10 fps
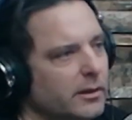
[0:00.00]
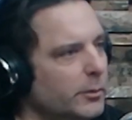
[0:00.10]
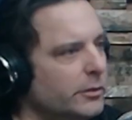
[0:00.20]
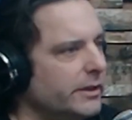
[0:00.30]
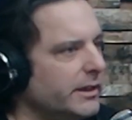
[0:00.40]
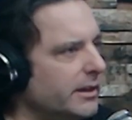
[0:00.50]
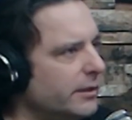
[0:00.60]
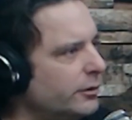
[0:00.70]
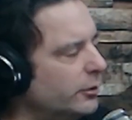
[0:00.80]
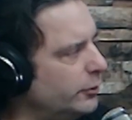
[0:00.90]
It's almost like
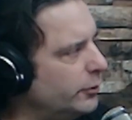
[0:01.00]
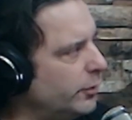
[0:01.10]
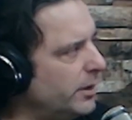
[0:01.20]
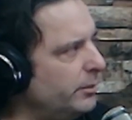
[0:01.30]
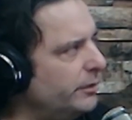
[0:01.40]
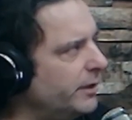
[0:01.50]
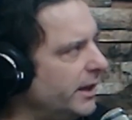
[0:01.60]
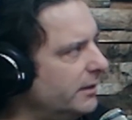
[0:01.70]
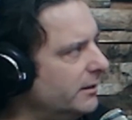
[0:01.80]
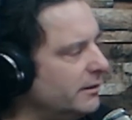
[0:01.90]
that show Dream
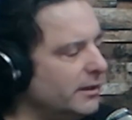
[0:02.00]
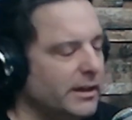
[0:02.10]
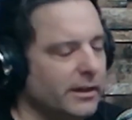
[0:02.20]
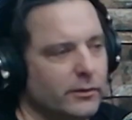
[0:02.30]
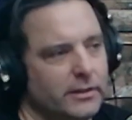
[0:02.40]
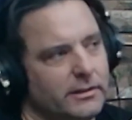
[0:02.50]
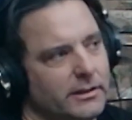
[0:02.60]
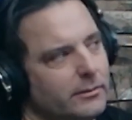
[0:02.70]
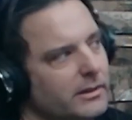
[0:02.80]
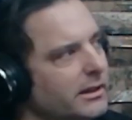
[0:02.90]
State. It's like every
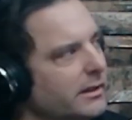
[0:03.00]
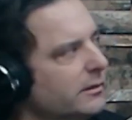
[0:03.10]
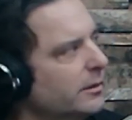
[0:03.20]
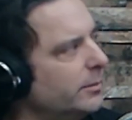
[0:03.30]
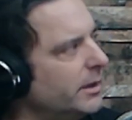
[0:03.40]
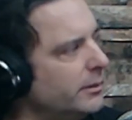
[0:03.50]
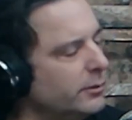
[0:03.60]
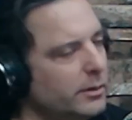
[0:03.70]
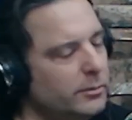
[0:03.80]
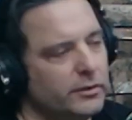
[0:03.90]
team that ends up on
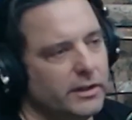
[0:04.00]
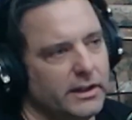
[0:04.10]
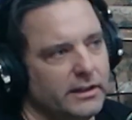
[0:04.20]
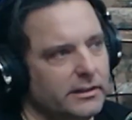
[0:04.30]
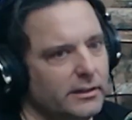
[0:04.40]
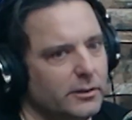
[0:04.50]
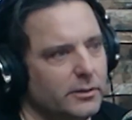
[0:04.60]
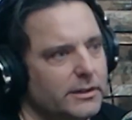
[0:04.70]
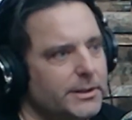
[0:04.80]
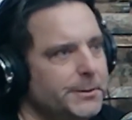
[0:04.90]
Dream State, you know,